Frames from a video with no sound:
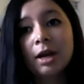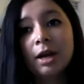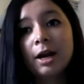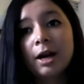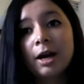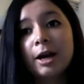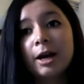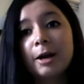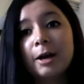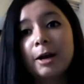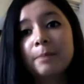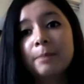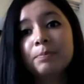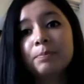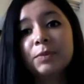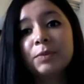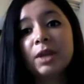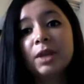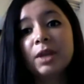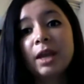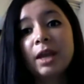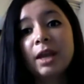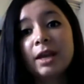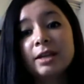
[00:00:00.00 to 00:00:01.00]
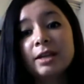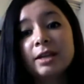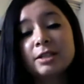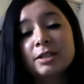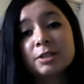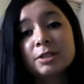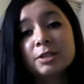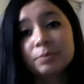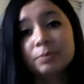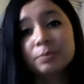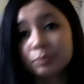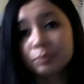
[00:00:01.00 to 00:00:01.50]
And
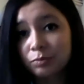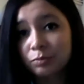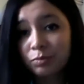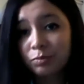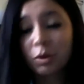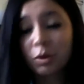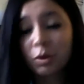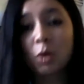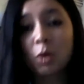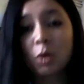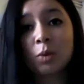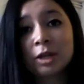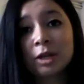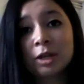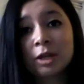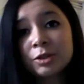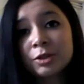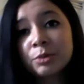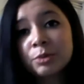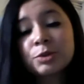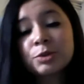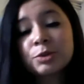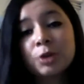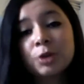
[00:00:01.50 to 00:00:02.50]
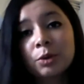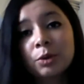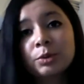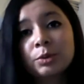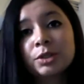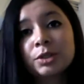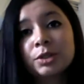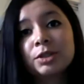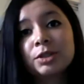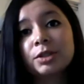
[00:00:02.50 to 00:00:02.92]
we also don't